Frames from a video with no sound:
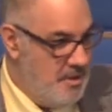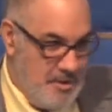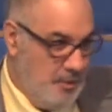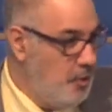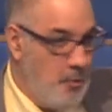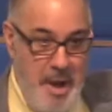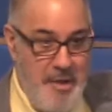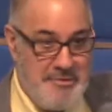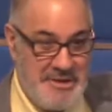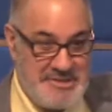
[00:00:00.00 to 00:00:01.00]
look
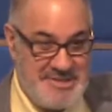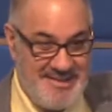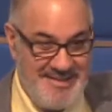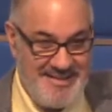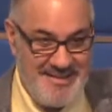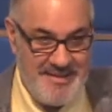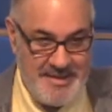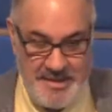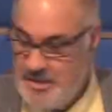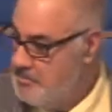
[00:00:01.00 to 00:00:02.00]
around us.
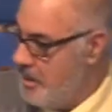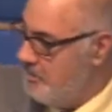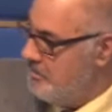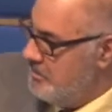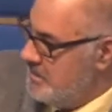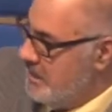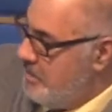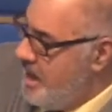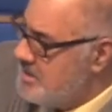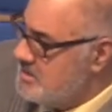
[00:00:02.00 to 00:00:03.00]
But the
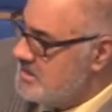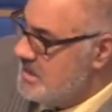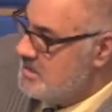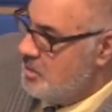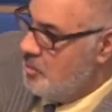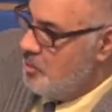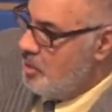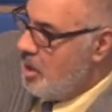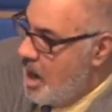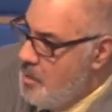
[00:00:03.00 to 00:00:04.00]
apostle says,
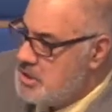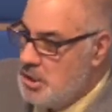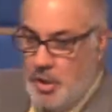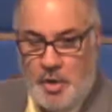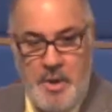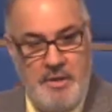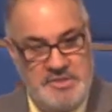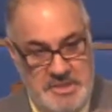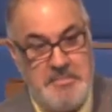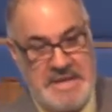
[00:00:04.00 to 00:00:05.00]
I want you to look
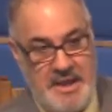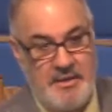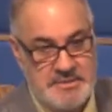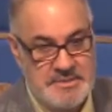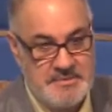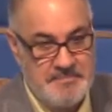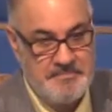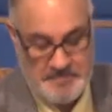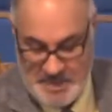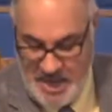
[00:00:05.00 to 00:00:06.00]
around somebody else.
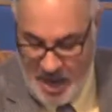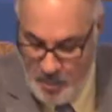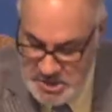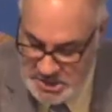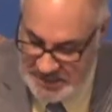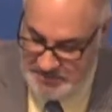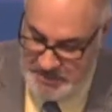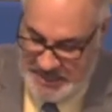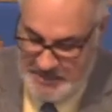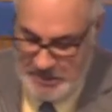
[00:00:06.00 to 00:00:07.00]
I want you to
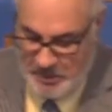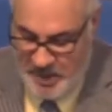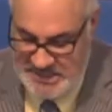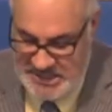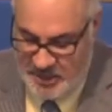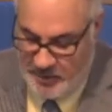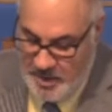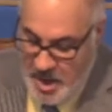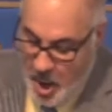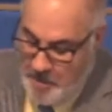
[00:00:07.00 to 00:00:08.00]
keep your eyes
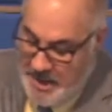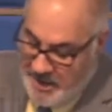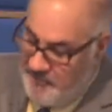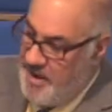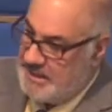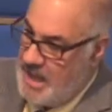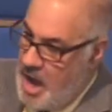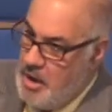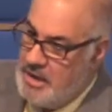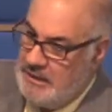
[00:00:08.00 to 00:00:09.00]
here. A matter of fact,
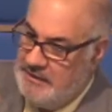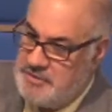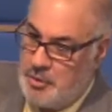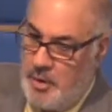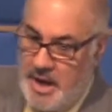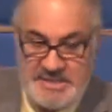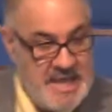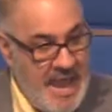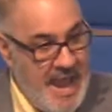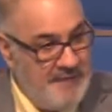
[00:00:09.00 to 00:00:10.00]
I'm going to lift your eyes
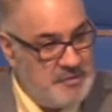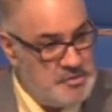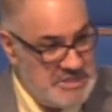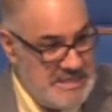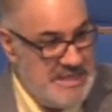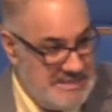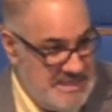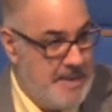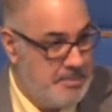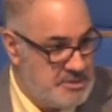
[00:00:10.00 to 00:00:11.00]
after you see the
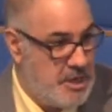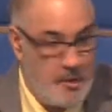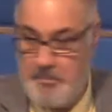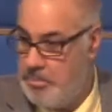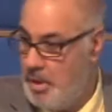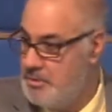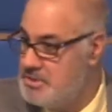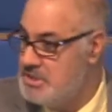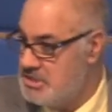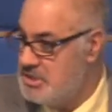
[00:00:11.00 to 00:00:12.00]
examples that our
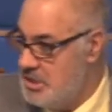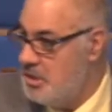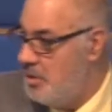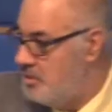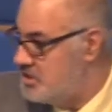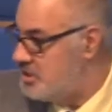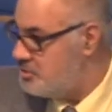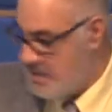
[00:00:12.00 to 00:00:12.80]
brothers and, you know, and sisters